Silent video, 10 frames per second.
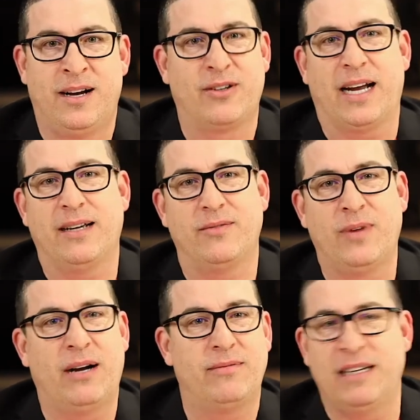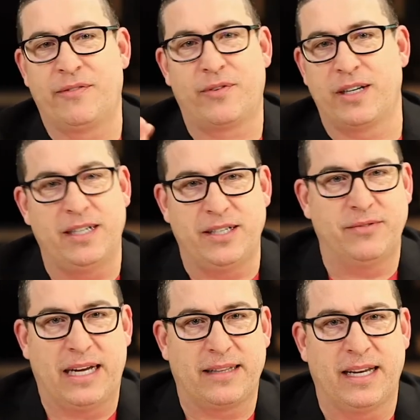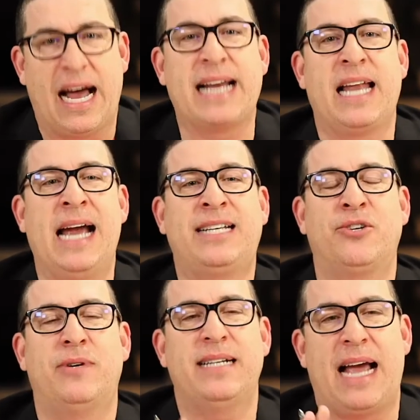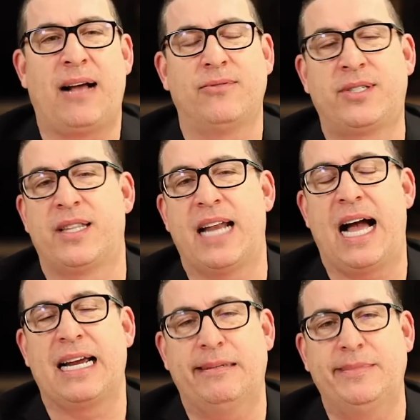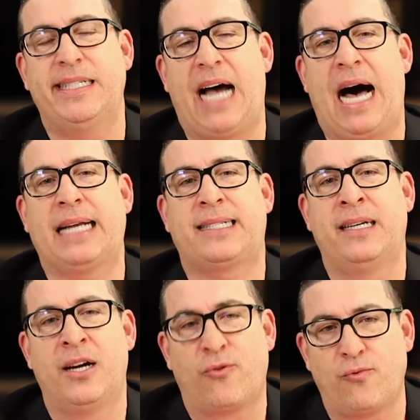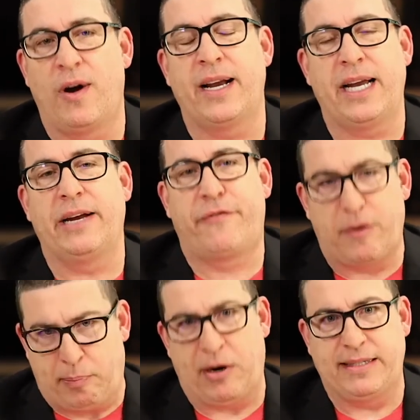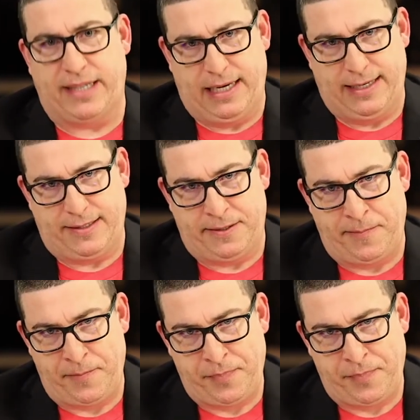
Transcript: Okay, well, if we're gonna do that, then I'd like to announce that I am not running for president.